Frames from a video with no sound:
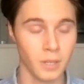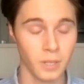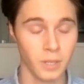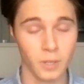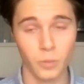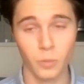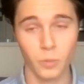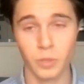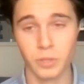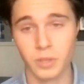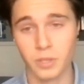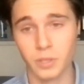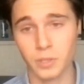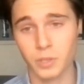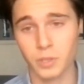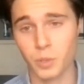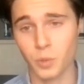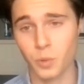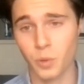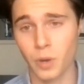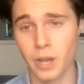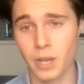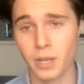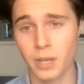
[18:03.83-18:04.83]
with this
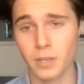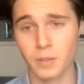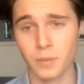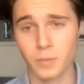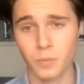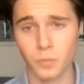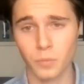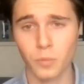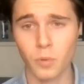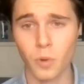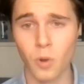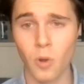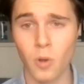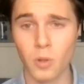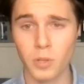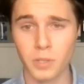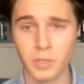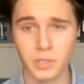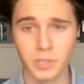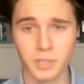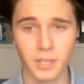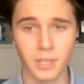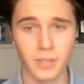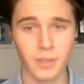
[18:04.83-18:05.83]
Greg role,
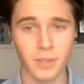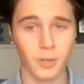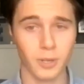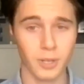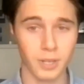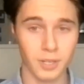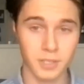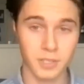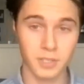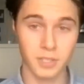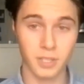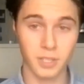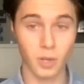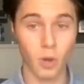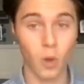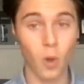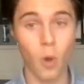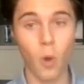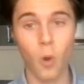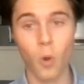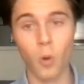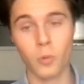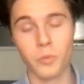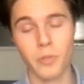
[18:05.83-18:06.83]
they're gonna see a
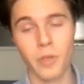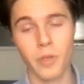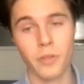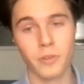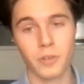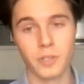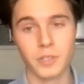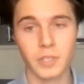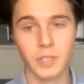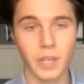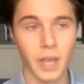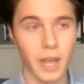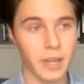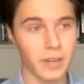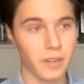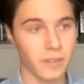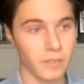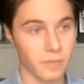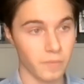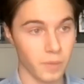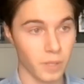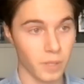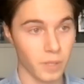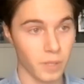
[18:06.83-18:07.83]
whole nother side
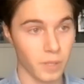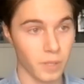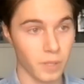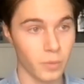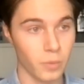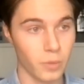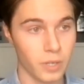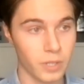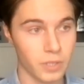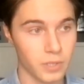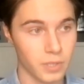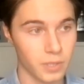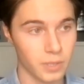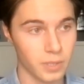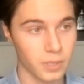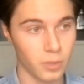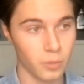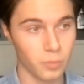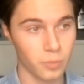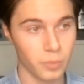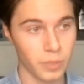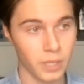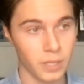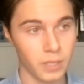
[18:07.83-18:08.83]
of me where it's a
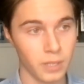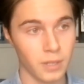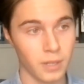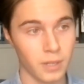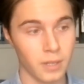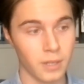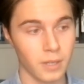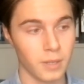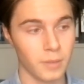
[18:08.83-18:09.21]
little bit